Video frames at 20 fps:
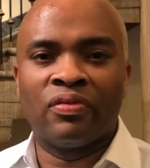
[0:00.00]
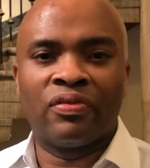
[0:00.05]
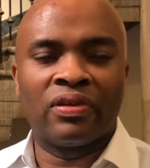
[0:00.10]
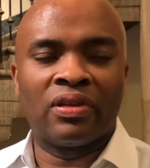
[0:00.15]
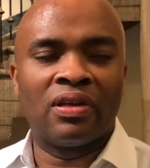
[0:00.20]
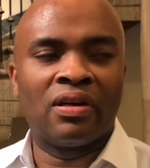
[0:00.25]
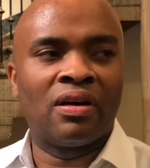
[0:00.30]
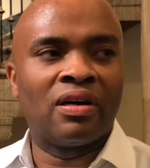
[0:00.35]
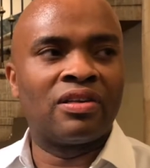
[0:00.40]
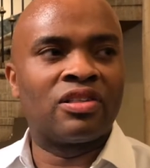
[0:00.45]
for
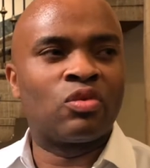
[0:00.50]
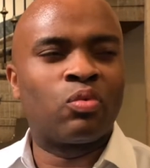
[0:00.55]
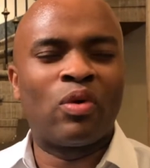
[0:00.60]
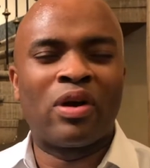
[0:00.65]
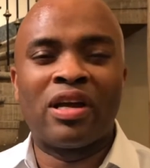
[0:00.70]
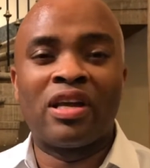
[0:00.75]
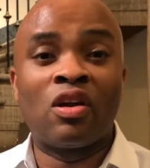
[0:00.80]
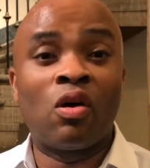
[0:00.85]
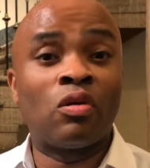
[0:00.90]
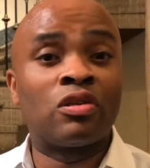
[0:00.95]
the Arts, where
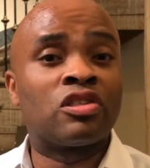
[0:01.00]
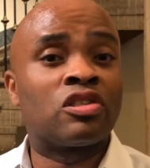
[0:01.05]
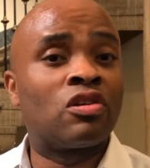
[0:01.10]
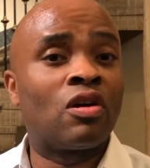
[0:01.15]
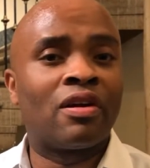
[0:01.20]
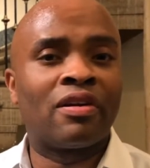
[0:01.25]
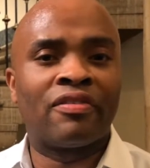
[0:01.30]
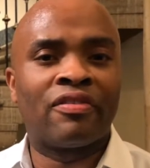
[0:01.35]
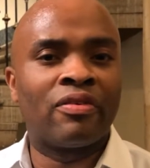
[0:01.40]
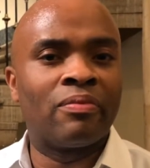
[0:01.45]
it all
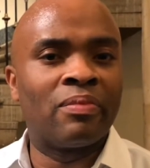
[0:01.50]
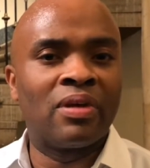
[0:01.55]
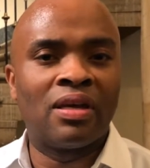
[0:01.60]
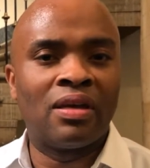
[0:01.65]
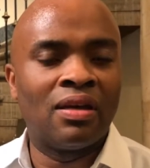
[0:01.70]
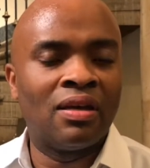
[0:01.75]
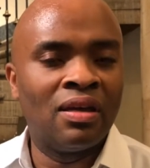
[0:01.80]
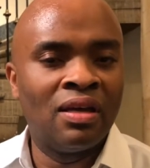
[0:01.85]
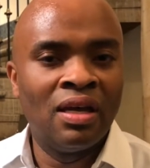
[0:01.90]
started for me